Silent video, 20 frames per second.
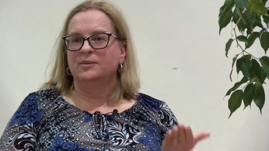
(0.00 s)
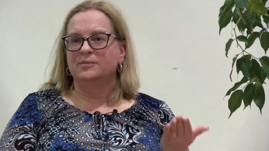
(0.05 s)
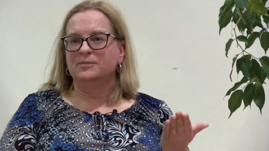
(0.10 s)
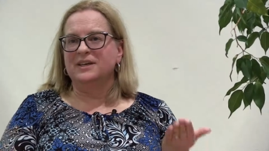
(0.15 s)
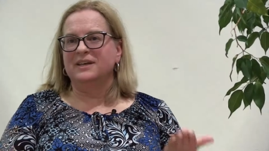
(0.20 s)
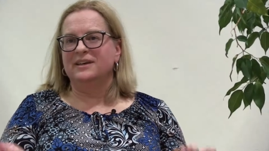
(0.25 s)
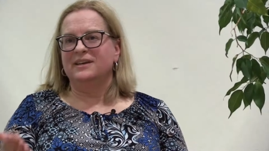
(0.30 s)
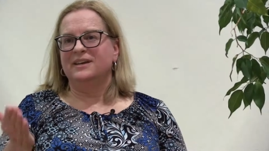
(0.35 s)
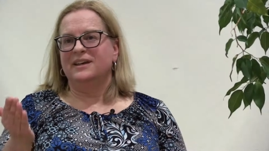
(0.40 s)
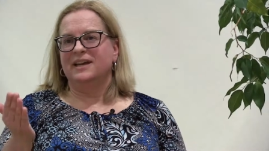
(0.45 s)

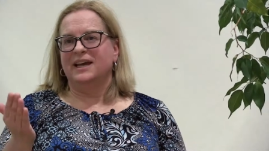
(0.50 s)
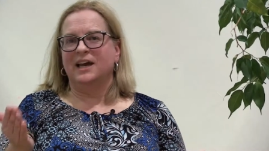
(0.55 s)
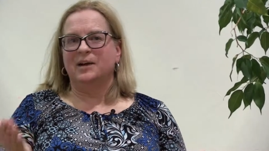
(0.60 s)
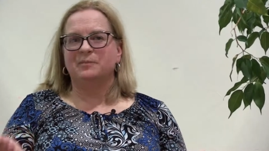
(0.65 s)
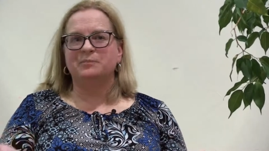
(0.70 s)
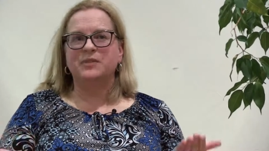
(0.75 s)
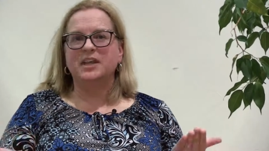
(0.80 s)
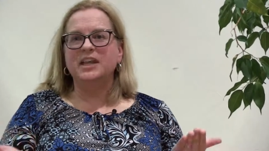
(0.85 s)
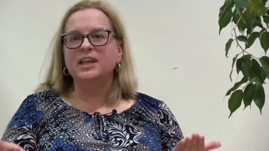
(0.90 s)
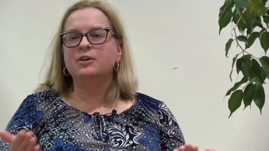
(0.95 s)
be
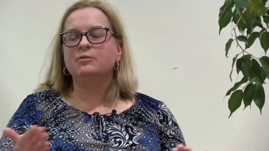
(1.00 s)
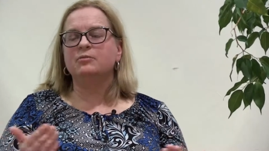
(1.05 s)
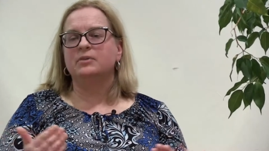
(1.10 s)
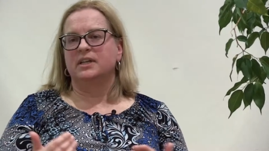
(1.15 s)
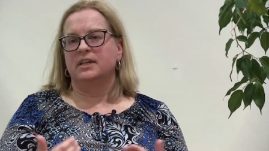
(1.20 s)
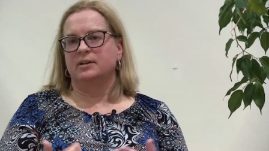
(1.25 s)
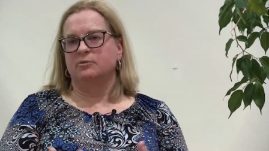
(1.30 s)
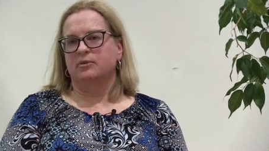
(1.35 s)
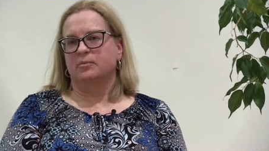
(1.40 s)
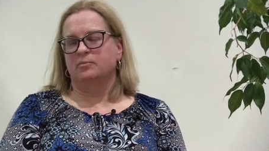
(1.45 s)
um,
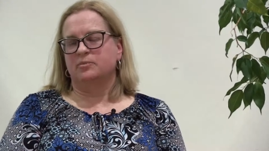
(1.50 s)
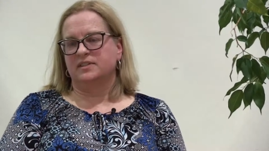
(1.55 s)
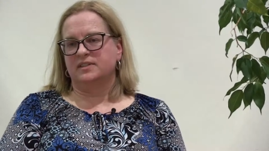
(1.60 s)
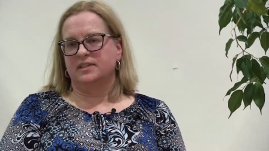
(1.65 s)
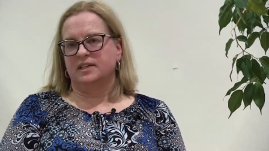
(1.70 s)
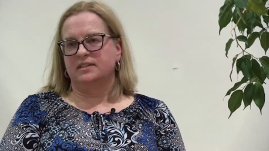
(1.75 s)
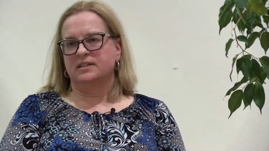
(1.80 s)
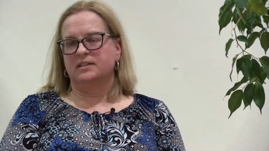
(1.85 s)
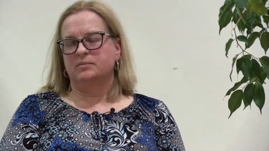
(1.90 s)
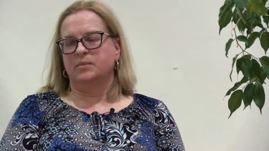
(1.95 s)
equally
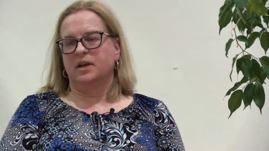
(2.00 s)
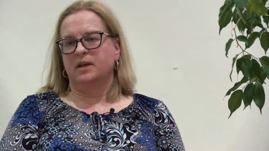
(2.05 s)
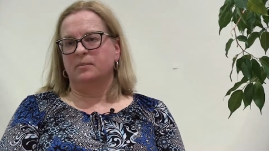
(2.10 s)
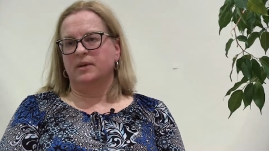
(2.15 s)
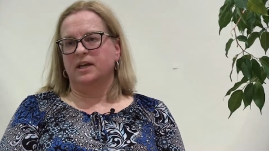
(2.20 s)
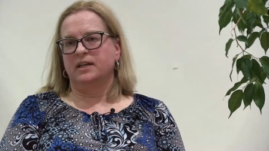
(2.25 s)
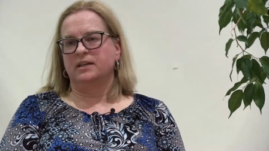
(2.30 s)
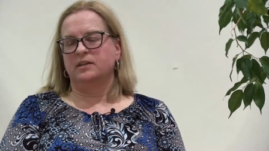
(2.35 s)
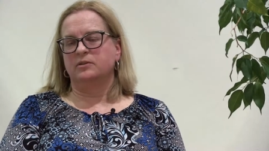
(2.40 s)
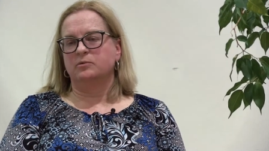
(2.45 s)
represented by
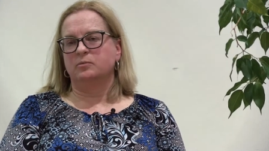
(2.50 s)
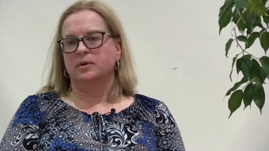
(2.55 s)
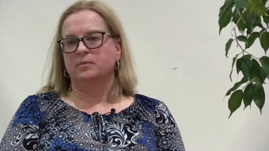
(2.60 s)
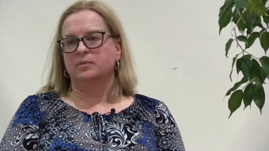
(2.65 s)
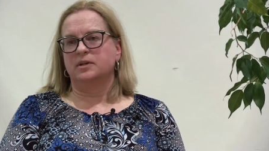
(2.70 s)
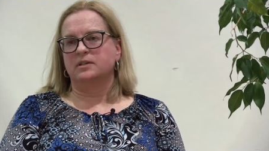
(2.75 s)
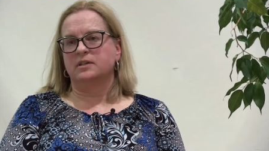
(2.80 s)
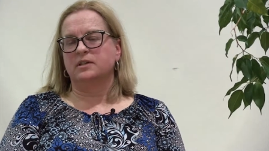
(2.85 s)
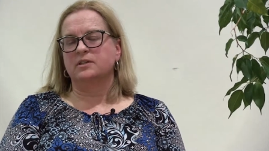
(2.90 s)
men and women.